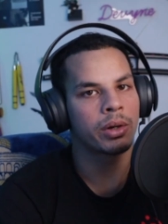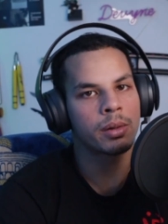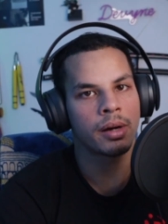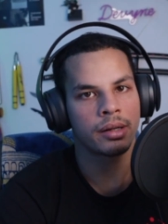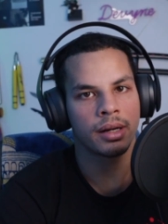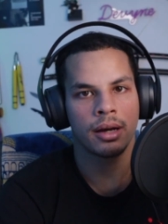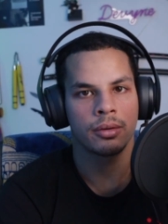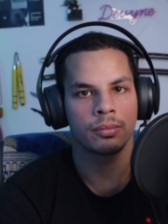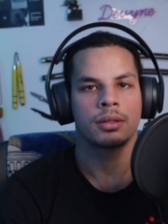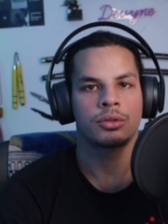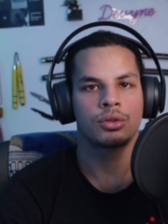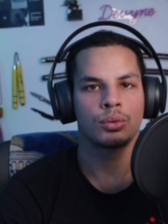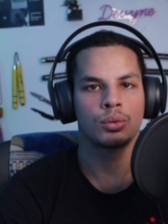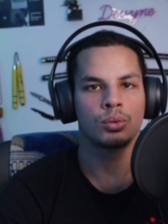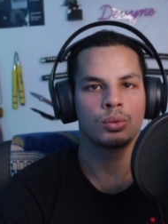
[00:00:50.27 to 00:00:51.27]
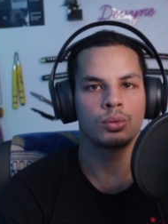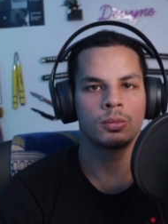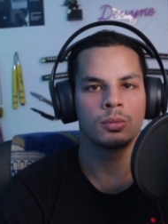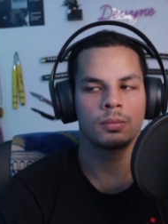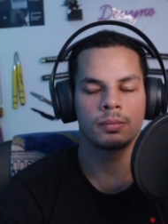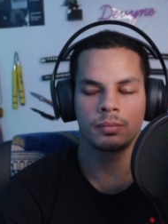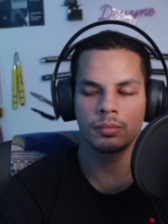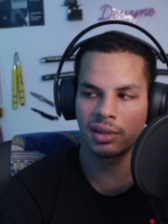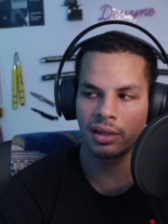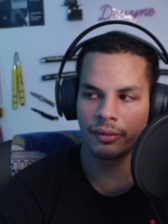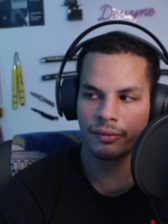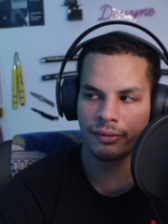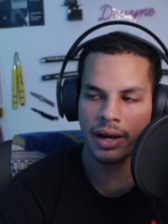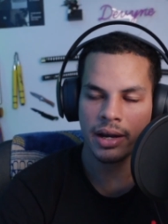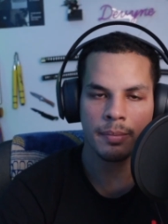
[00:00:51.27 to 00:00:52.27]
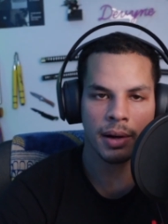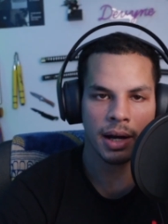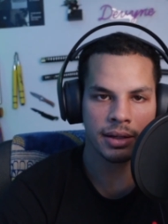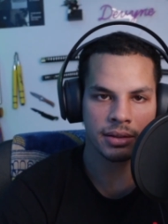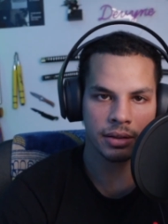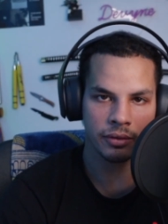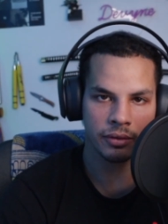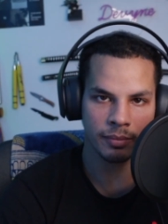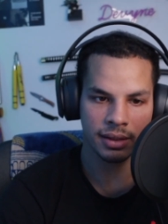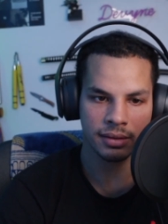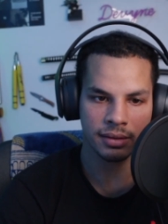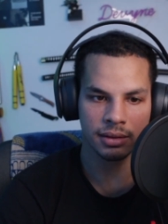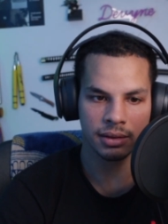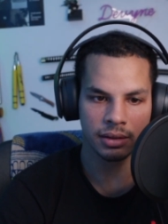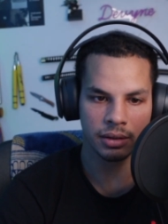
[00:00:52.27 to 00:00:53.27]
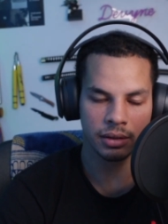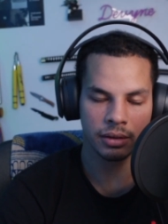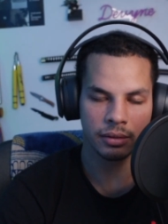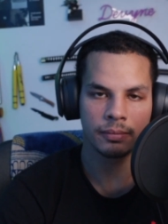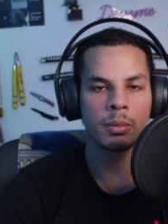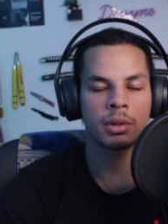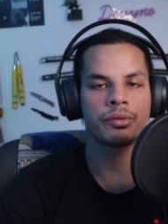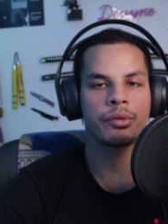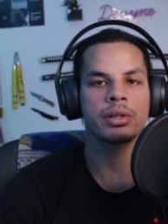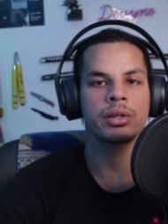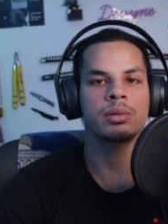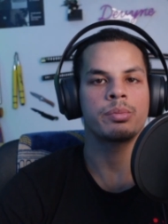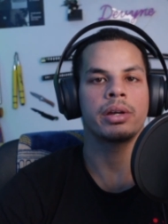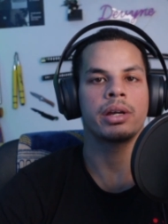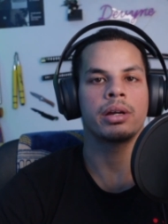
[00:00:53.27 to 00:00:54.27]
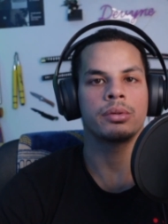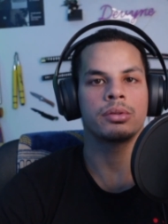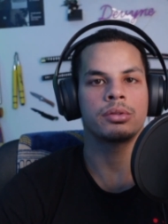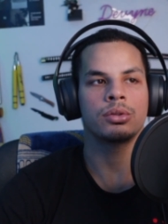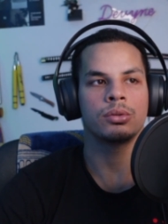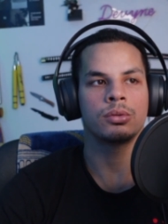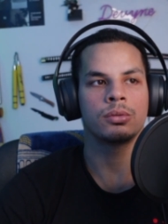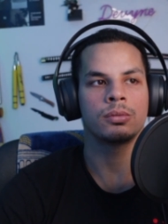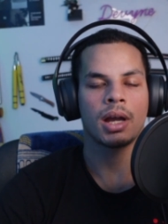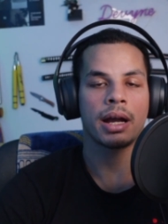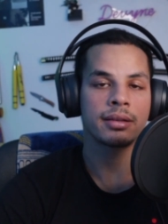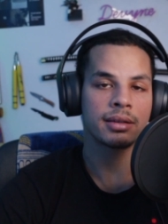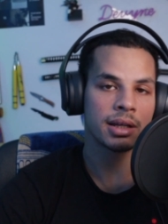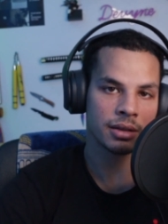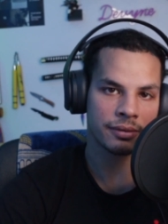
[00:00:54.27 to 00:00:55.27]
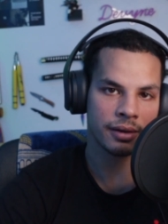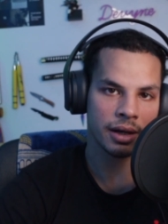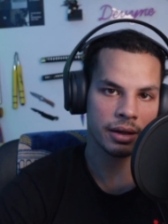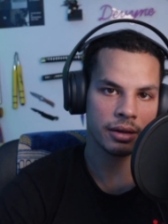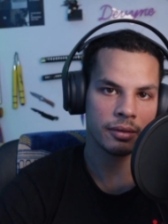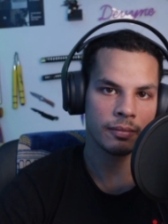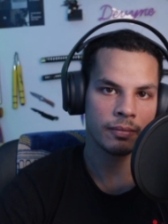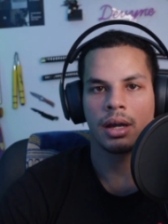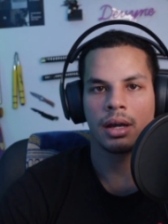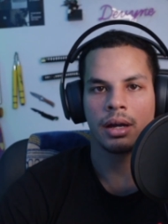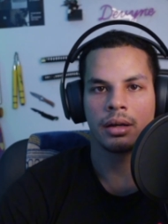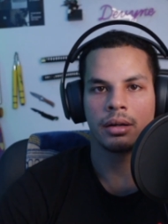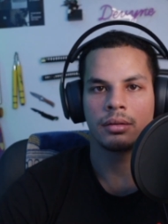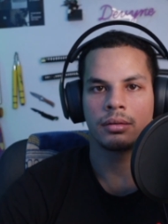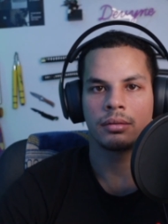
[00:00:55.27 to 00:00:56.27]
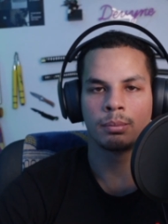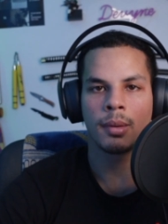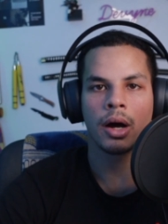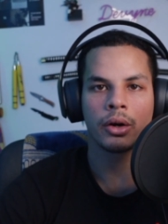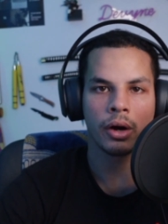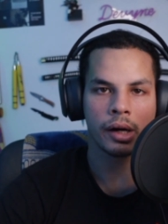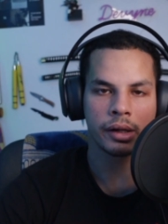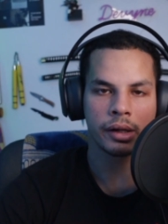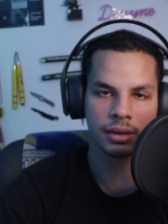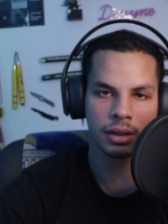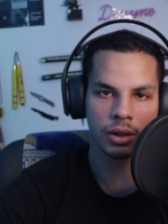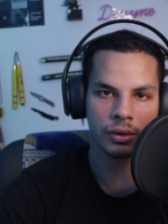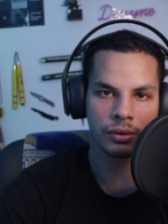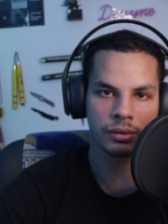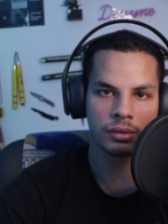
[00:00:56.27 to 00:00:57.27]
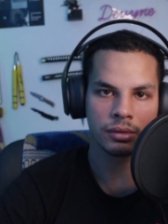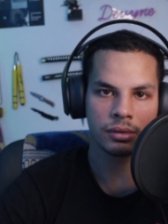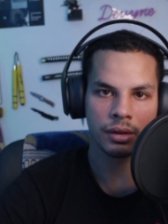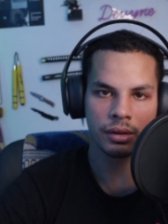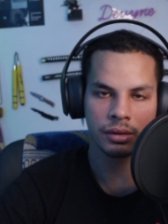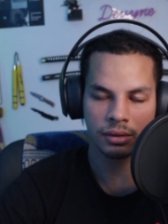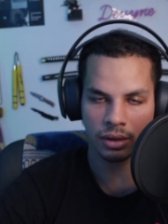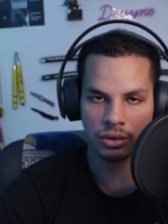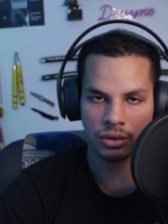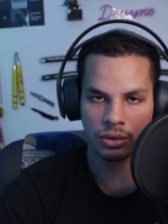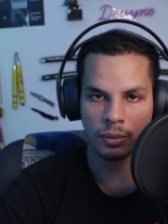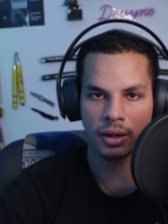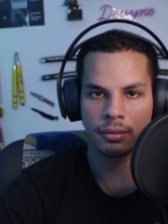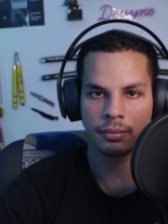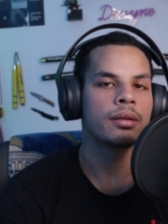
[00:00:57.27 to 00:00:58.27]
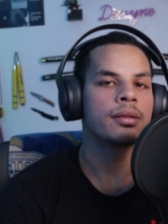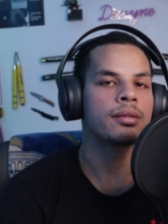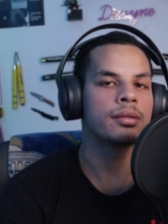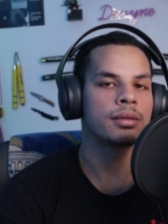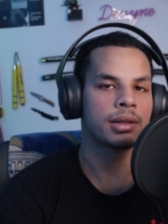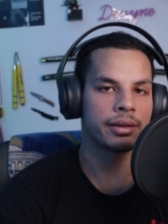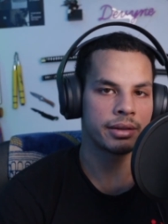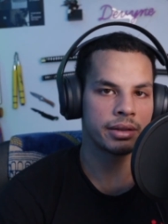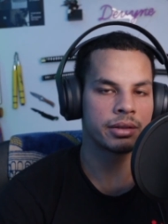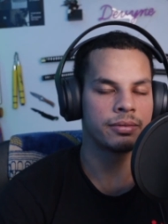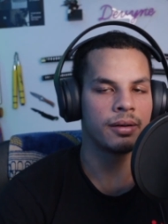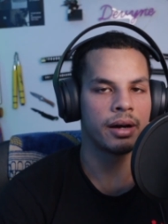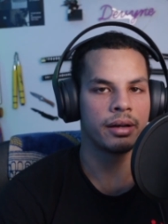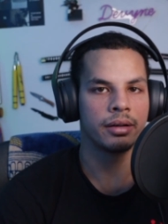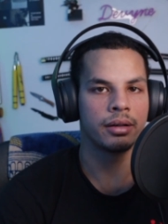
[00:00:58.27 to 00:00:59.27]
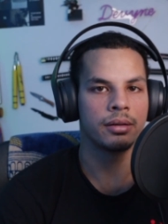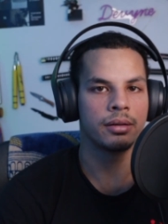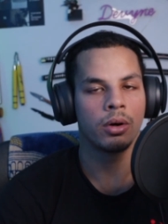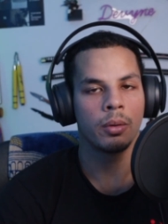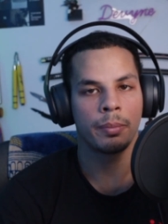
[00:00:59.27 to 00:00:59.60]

about now? To define positive masculinity, we must first be able to identify it and model ourselves in such a way. This is identifying it. What